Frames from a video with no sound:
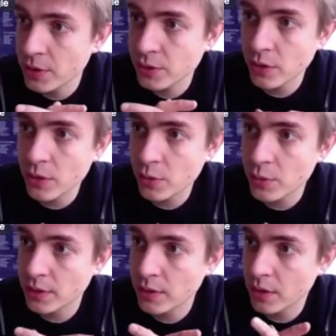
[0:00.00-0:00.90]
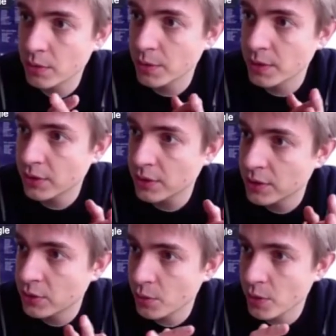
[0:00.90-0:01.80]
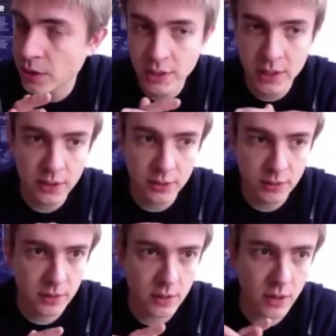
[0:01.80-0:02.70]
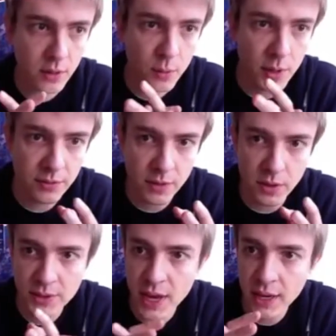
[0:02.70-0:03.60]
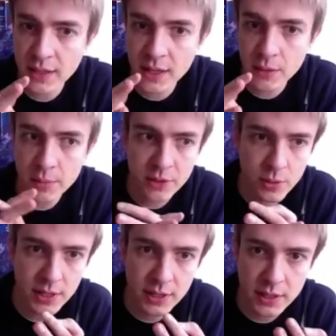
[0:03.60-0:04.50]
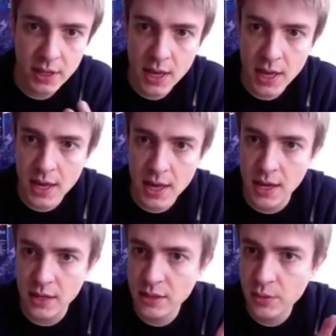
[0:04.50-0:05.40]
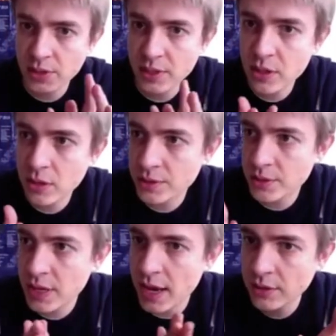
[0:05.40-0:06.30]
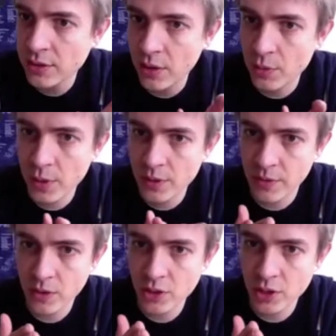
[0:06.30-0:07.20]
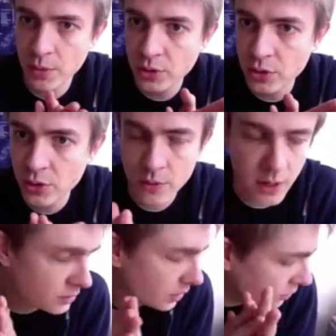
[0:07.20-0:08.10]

of years ago when we started to work on it with Zach Kilpatrick, and he was in contact with Shiwan Shu at